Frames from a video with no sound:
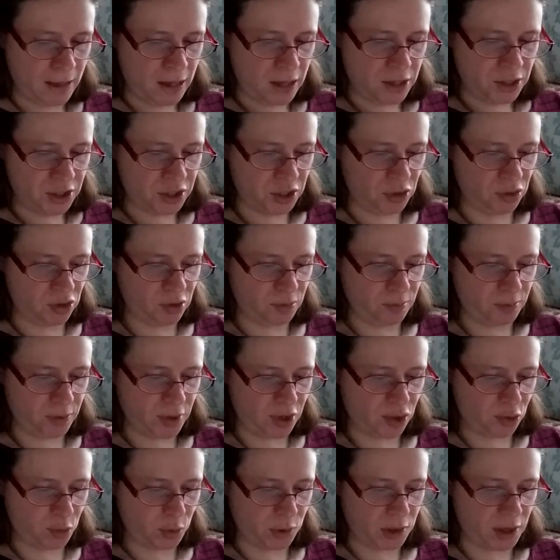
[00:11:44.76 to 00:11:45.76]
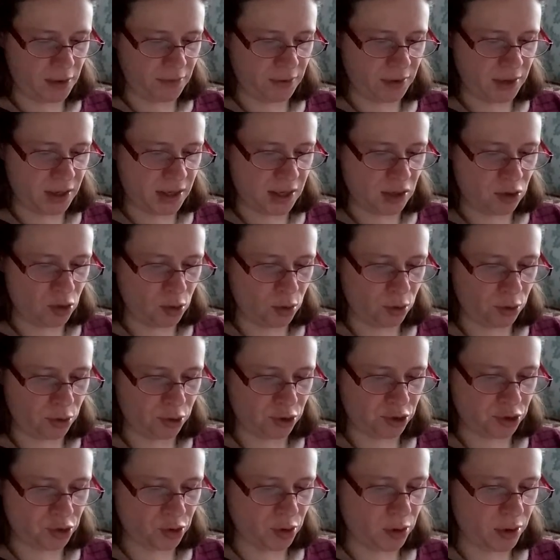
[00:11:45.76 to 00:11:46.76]
She was impressed whenever he told her
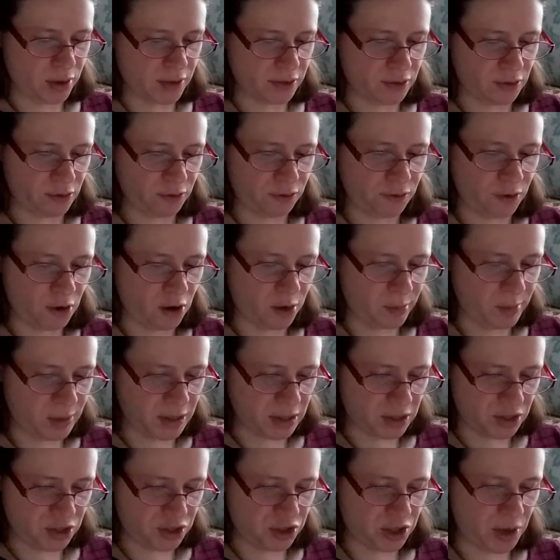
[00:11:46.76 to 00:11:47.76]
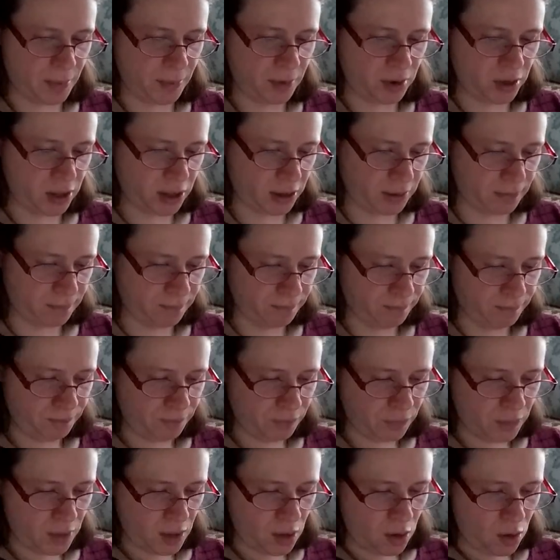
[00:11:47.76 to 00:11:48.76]
stories of farming and shepherding.
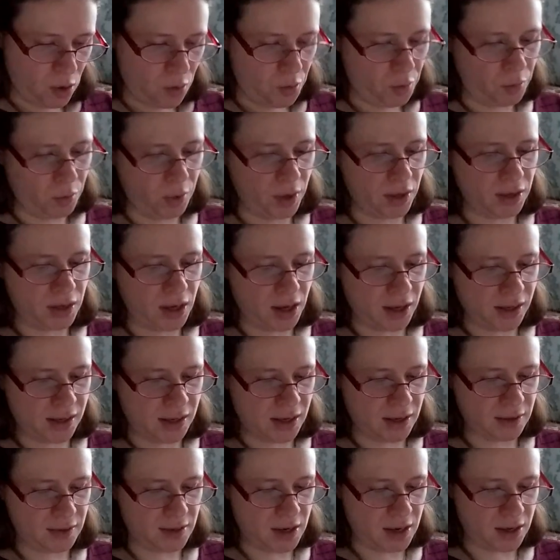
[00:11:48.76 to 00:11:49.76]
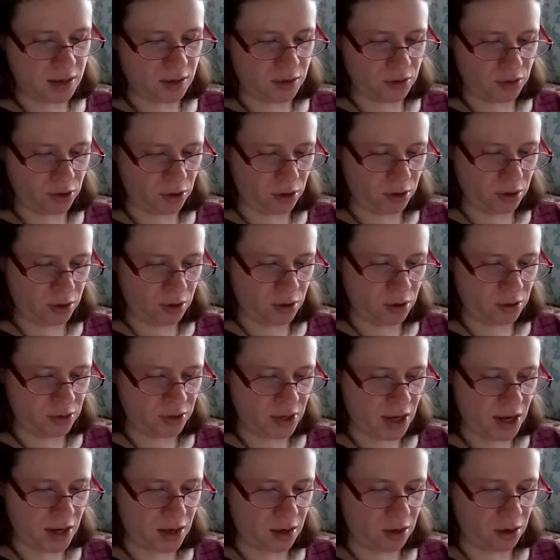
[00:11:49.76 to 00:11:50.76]
One night he had taken
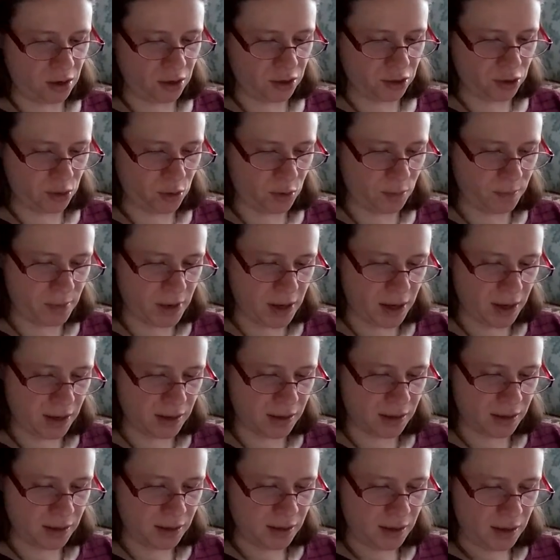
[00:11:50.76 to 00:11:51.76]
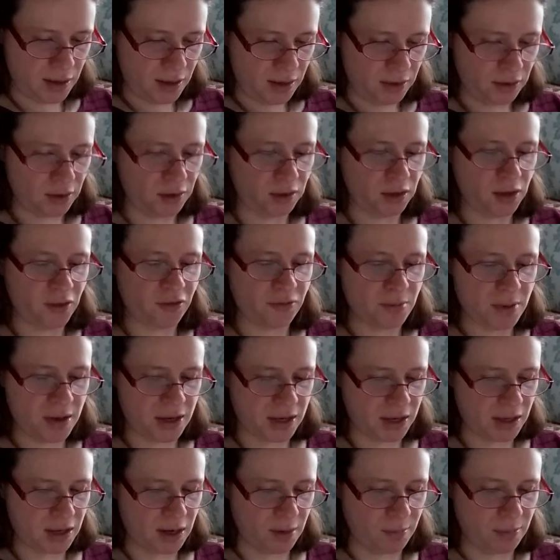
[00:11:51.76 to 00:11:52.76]
her to a bed. The
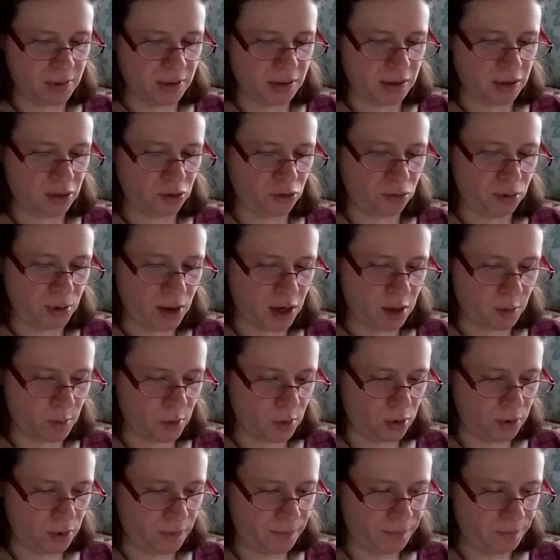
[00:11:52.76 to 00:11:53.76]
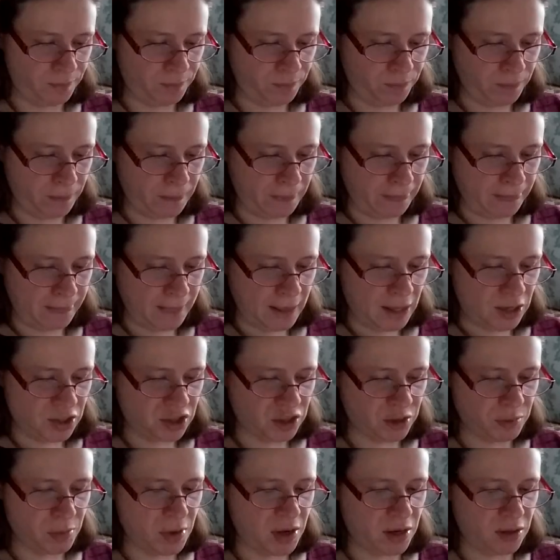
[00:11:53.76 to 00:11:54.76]
lovemaking had been incredible.
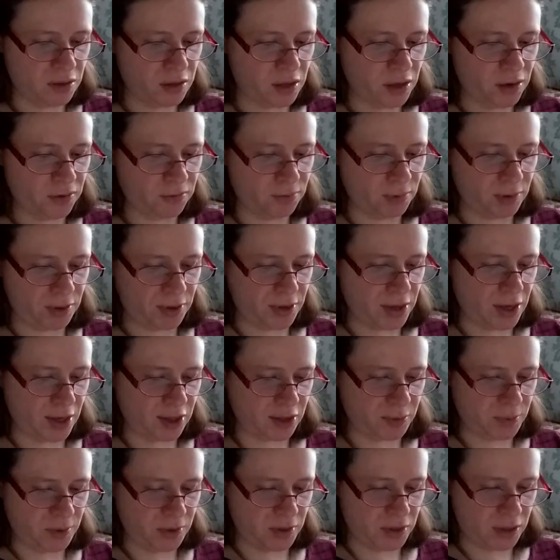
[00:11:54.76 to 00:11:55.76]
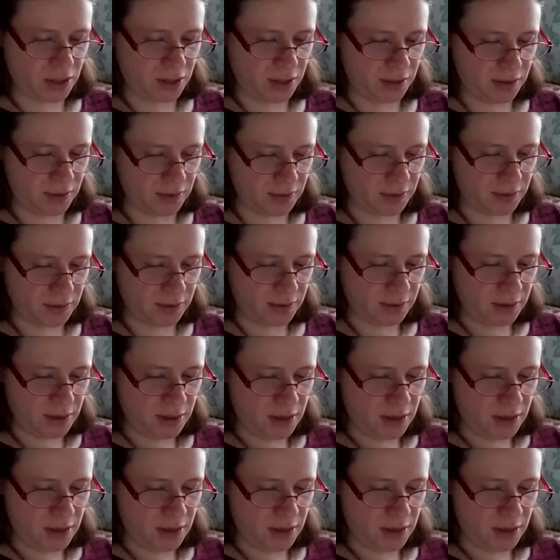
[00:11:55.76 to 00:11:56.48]
She made love with expertise.